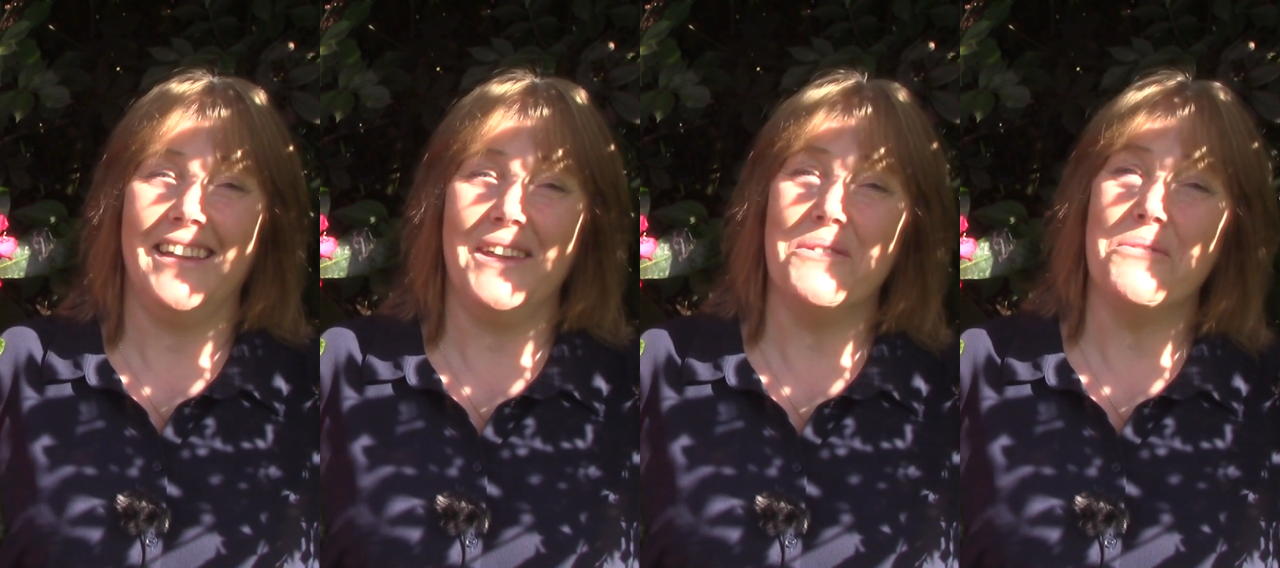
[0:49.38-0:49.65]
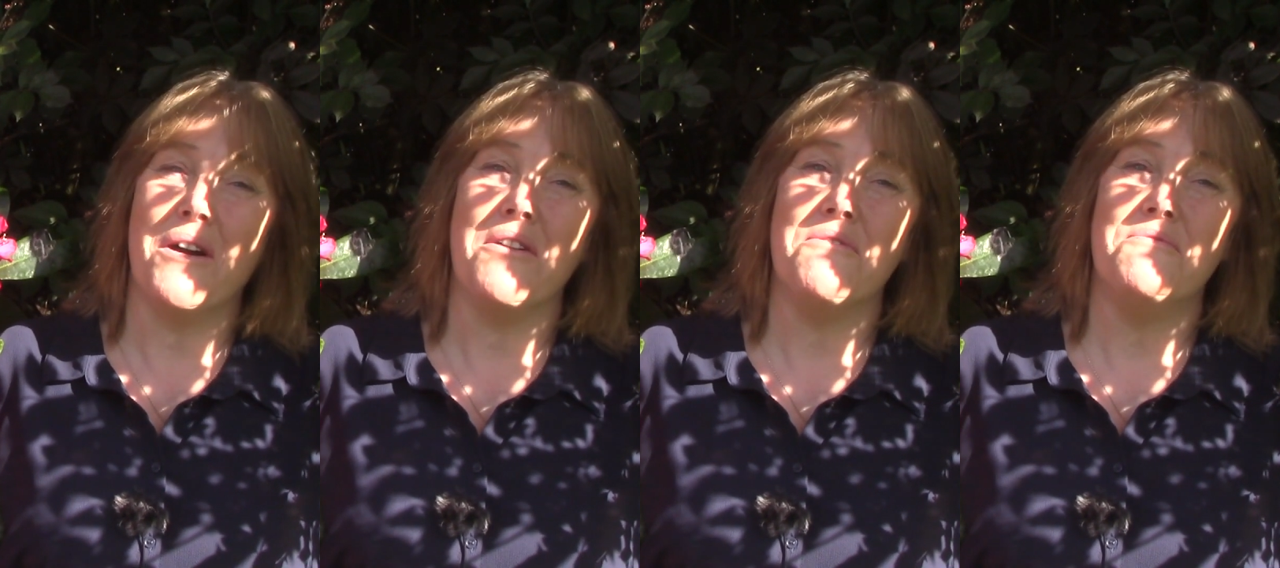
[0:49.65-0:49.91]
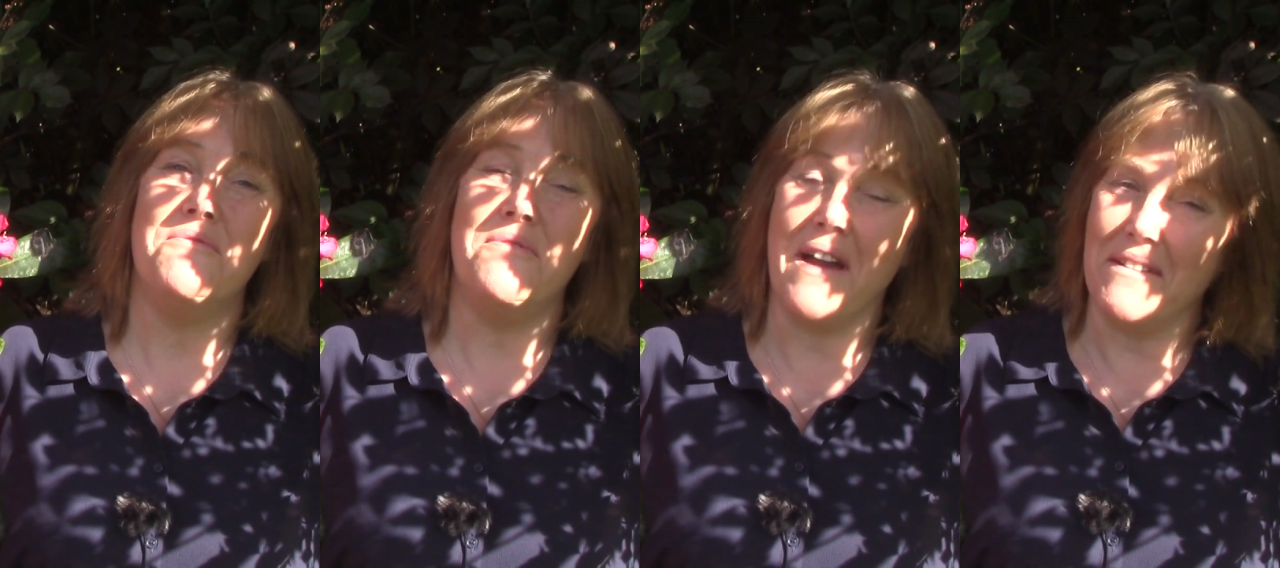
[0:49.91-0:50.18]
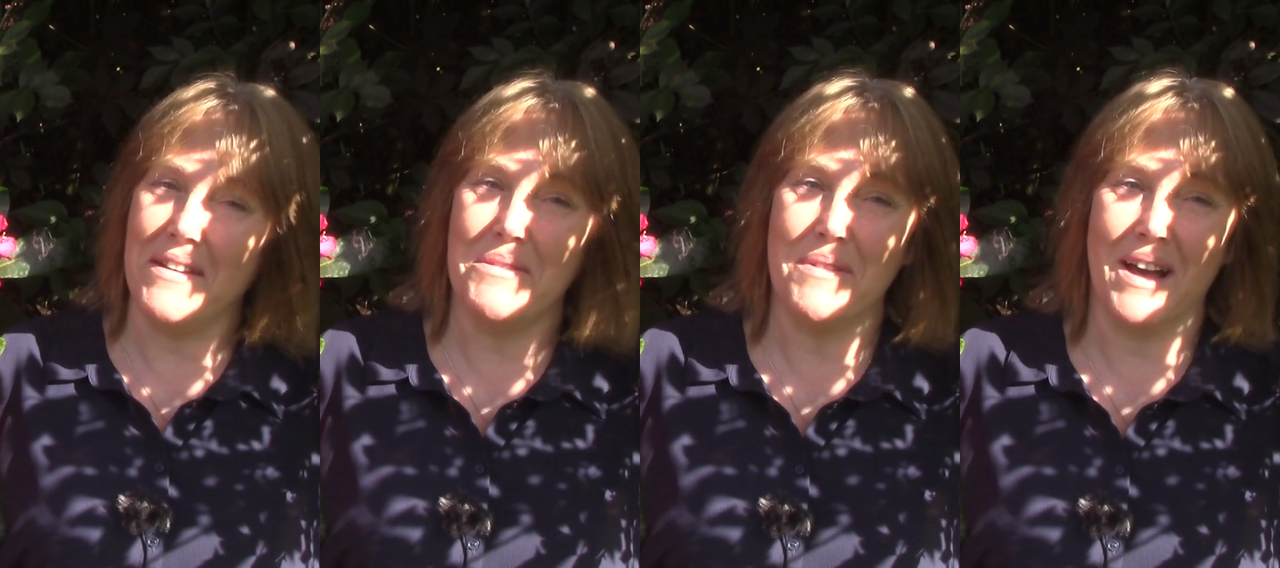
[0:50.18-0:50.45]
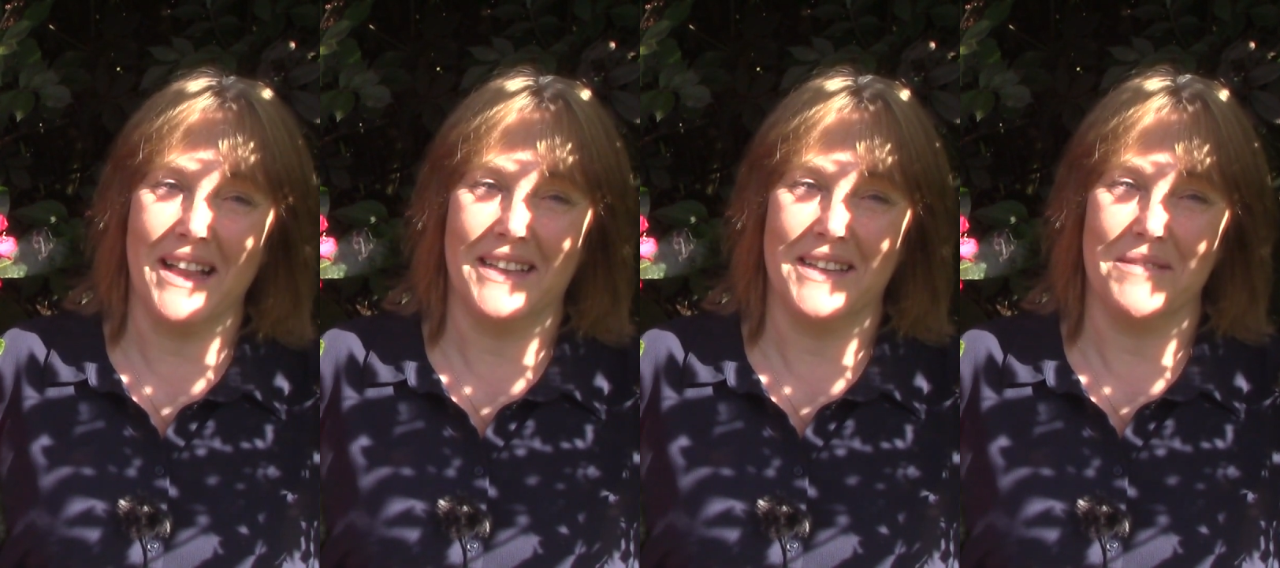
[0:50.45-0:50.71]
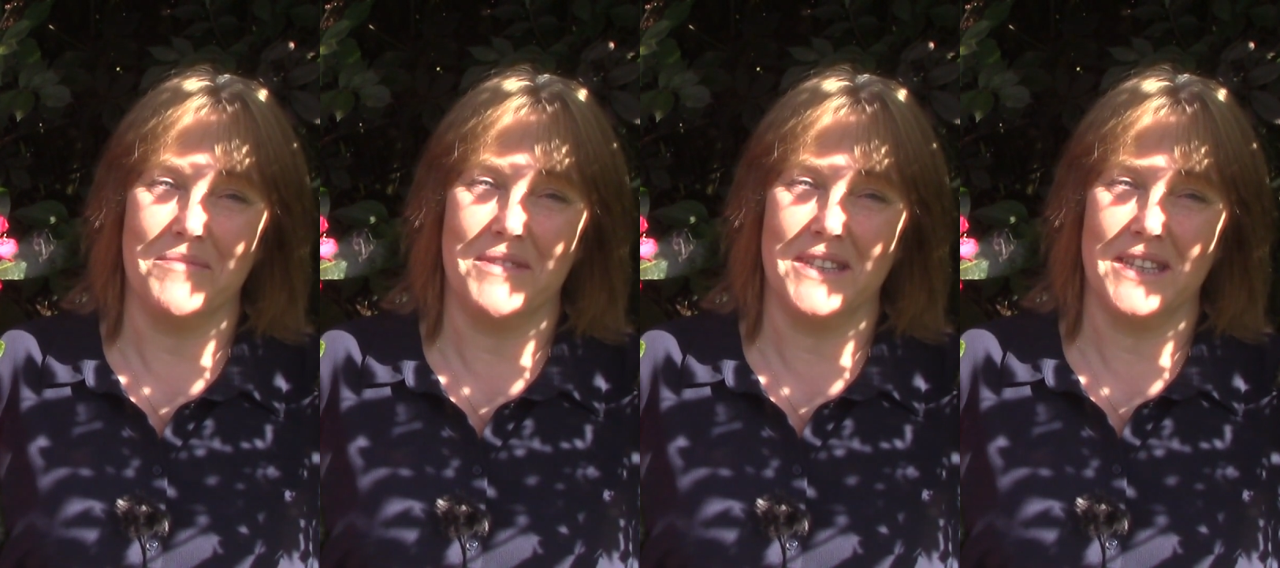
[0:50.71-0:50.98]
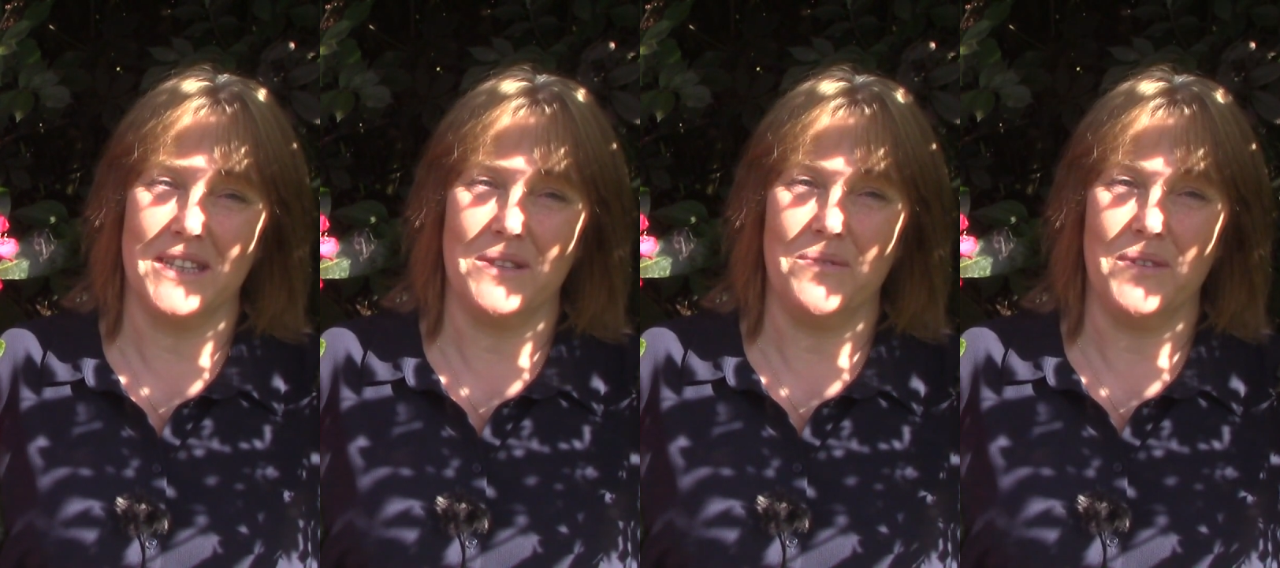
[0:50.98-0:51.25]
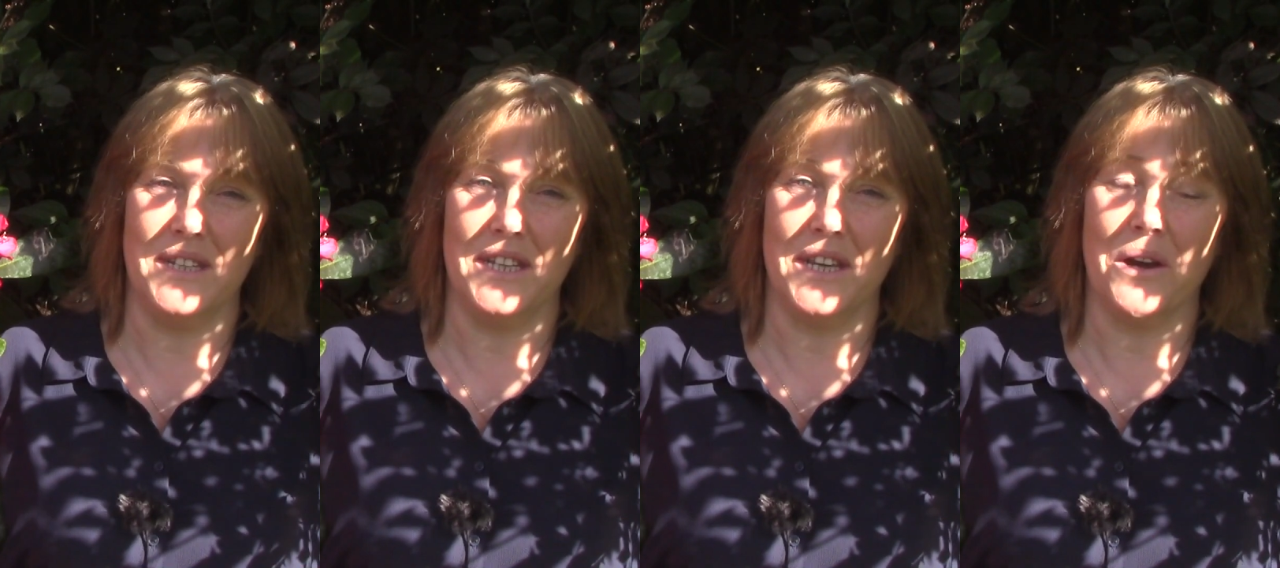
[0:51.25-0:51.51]
You are very welcome to this
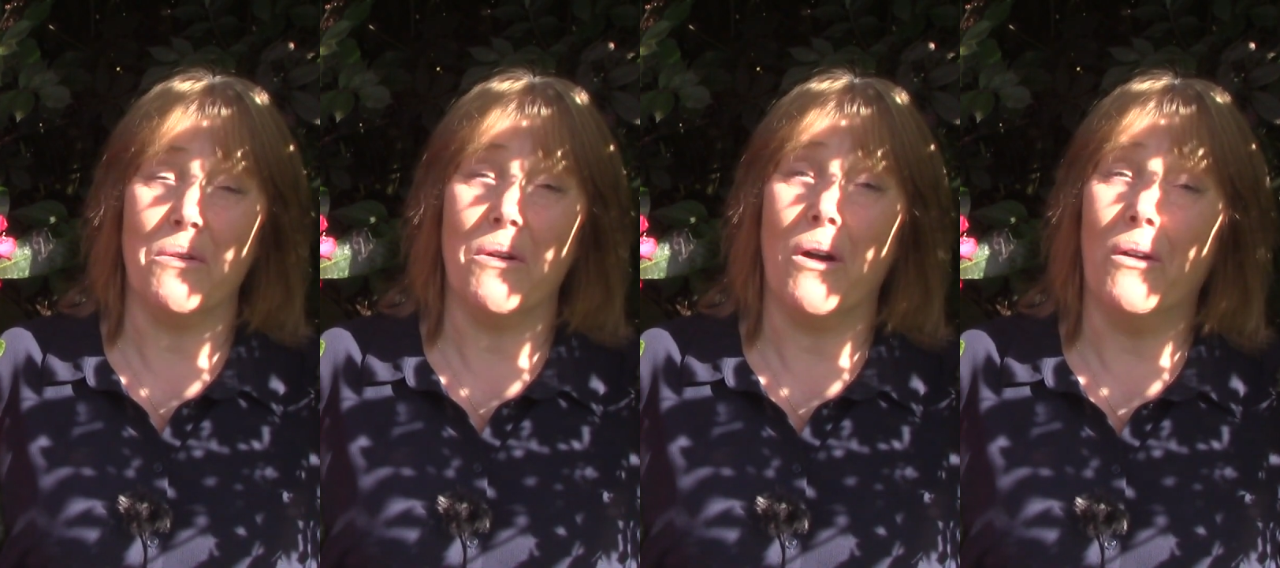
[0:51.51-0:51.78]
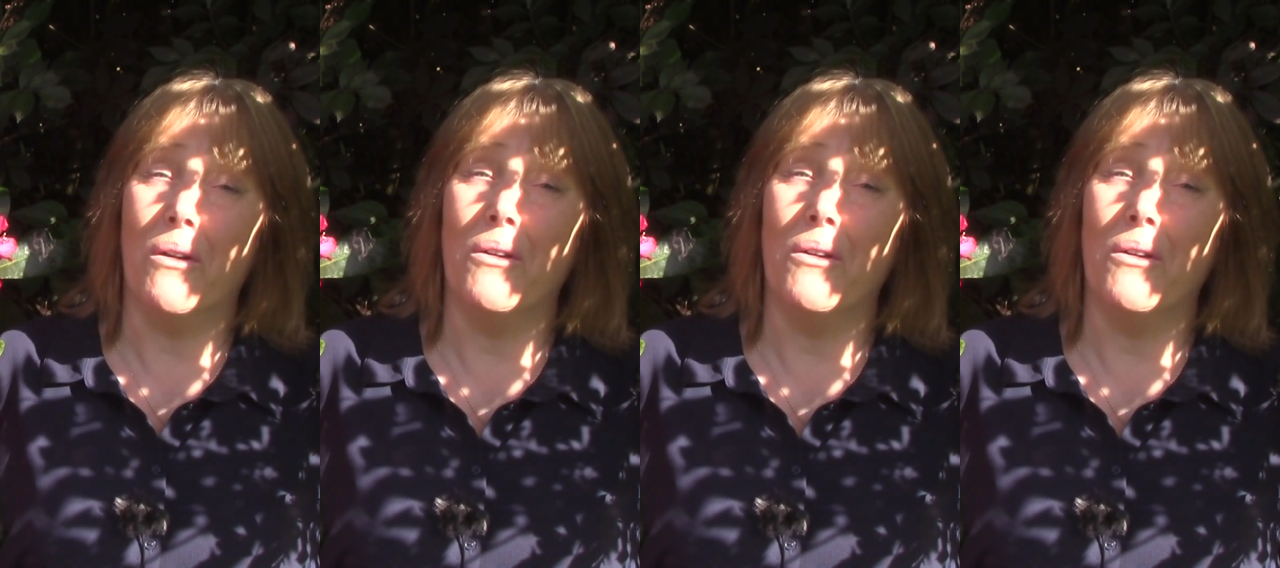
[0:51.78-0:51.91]
video